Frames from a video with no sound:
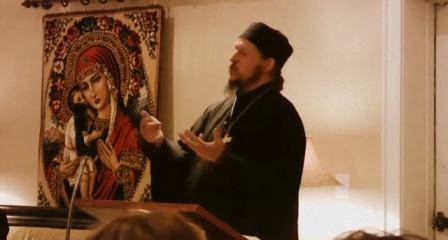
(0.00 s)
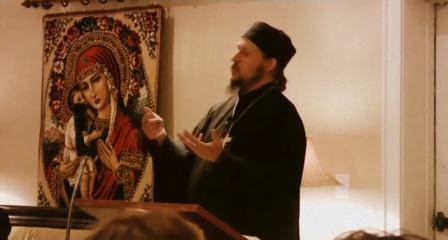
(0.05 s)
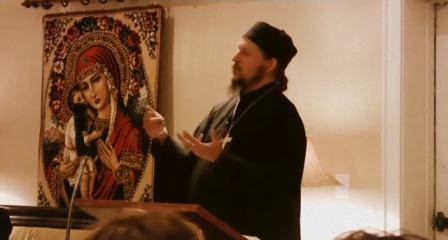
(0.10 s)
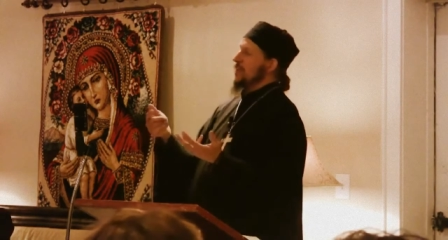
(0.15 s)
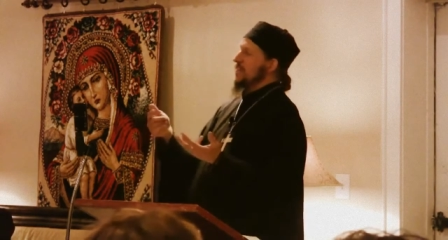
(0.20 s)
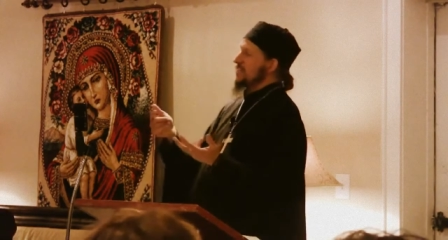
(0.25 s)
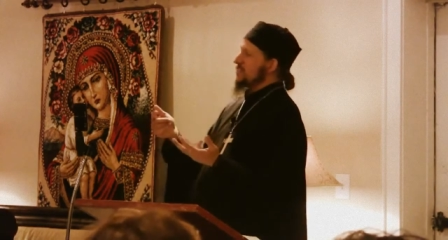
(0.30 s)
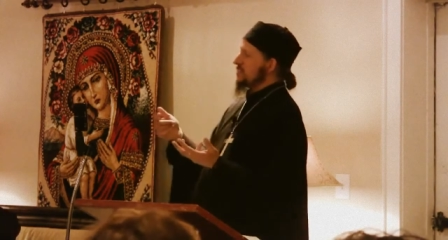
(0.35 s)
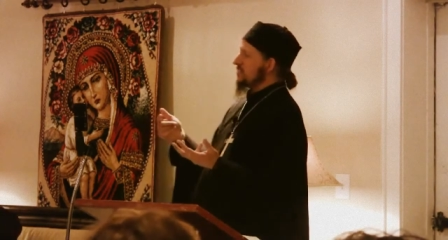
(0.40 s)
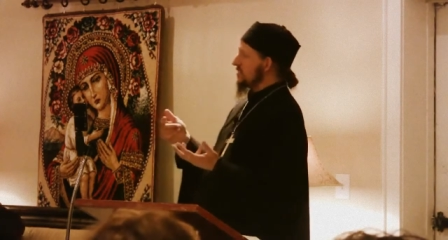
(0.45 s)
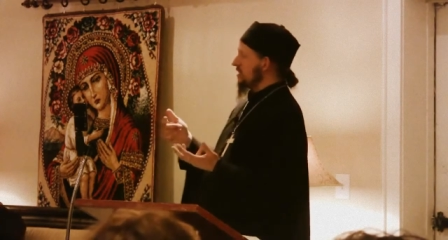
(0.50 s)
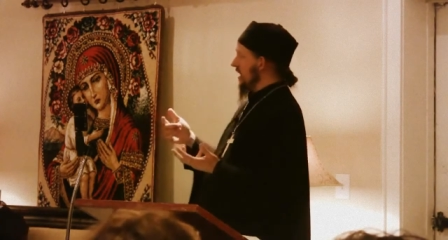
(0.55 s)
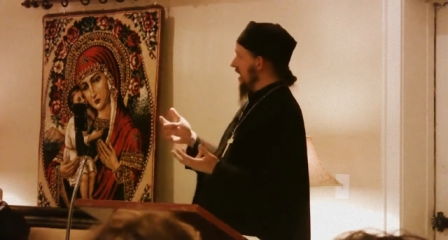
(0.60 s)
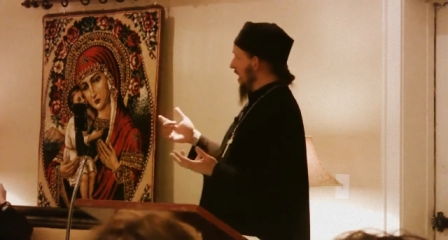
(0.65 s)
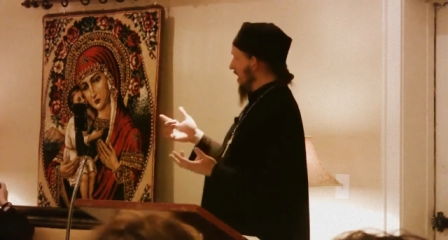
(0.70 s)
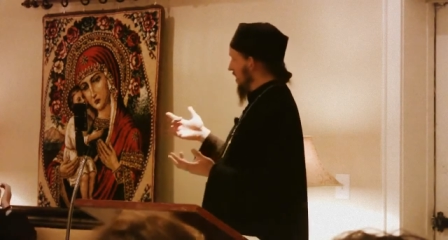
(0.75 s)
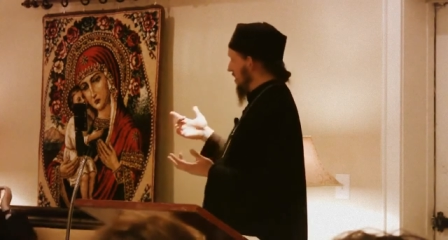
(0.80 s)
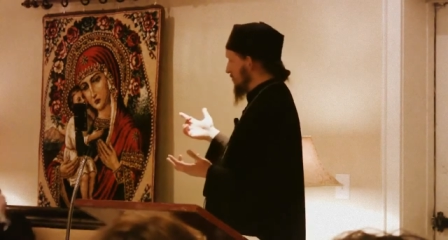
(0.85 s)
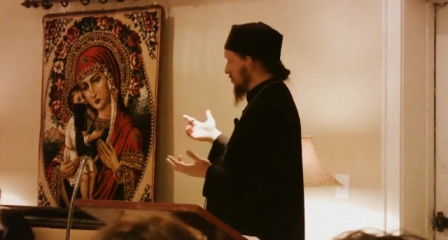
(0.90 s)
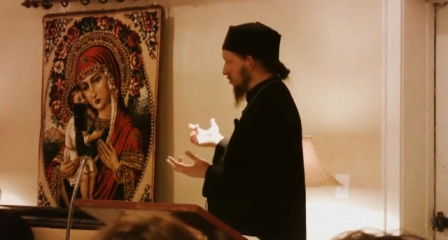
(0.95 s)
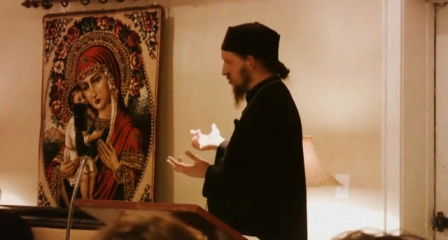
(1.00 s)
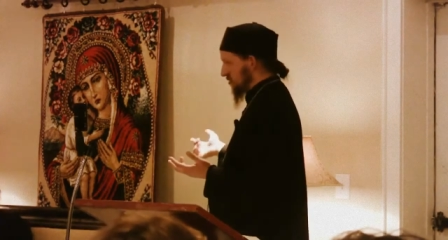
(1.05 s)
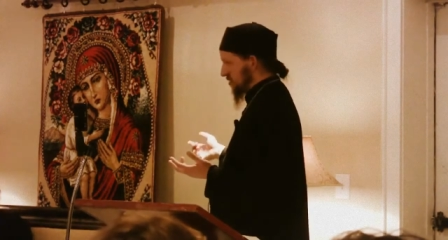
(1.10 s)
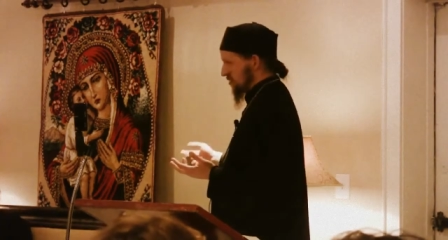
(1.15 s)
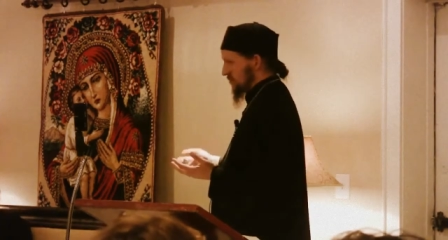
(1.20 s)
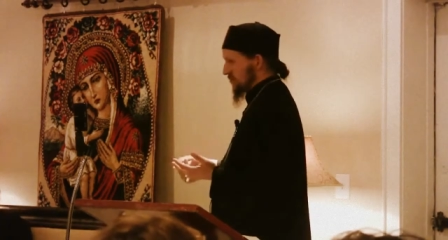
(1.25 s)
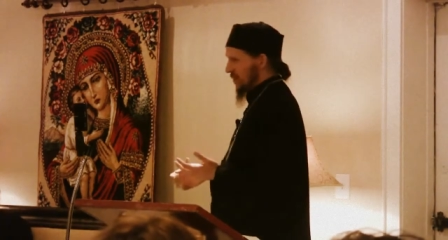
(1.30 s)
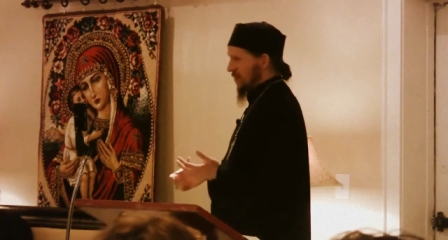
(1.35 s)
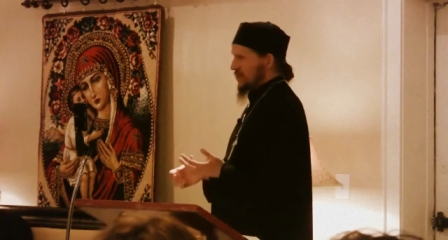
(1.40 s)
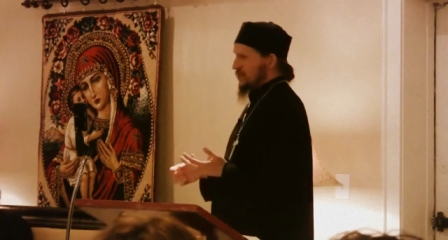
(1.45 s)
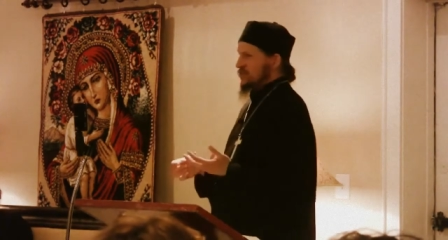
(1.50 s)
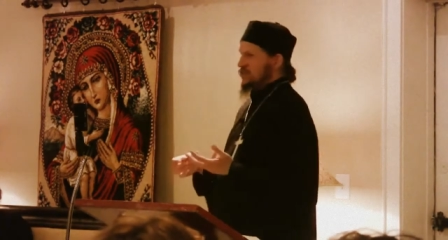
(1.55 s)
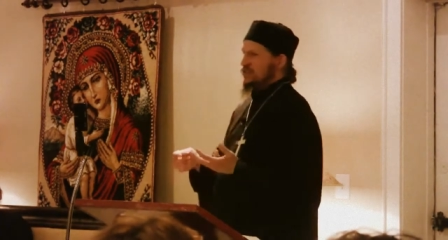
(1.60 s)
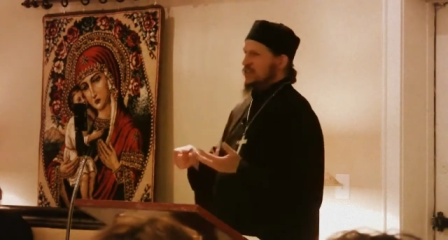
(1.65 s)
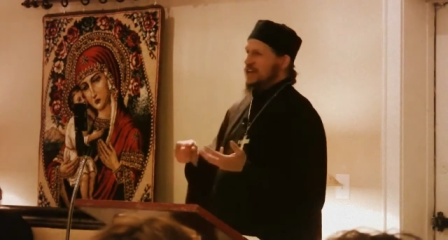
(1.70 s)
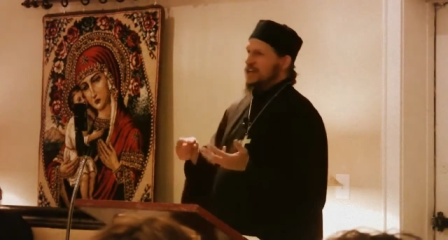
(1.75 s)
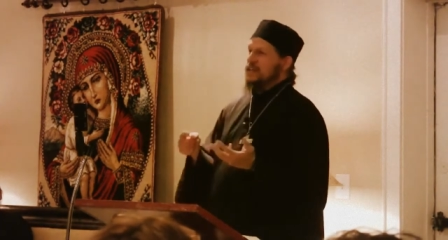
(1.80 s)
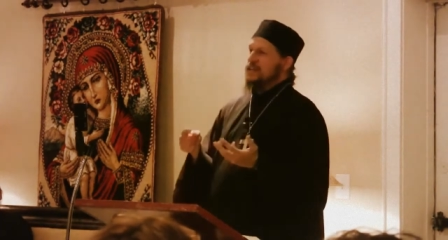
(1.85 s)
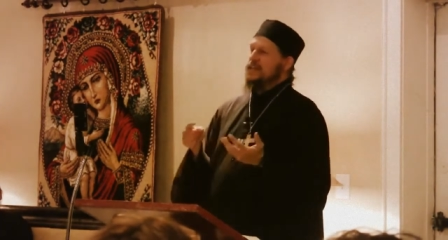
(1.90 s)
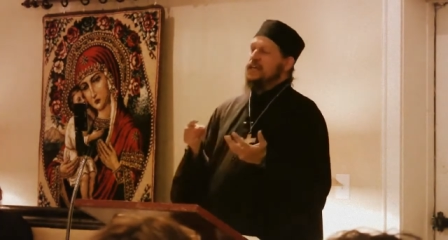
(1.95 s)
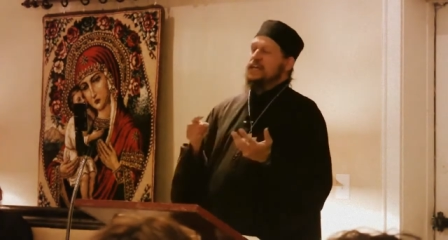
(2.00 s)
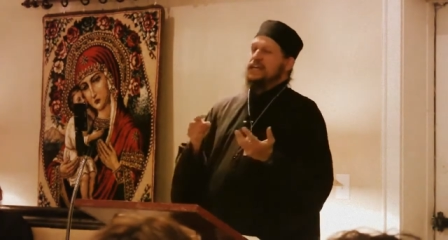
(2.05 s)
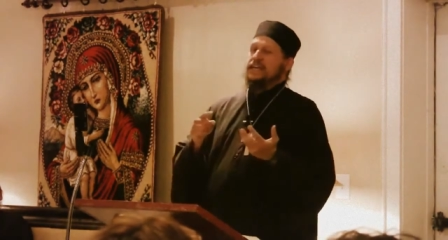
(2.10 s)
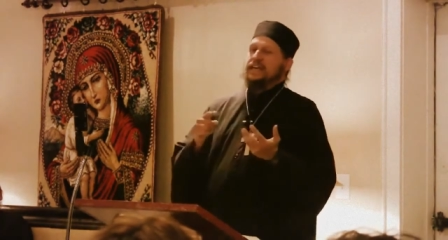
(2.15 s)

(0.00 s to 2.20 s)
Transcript: relation to animals, as father said.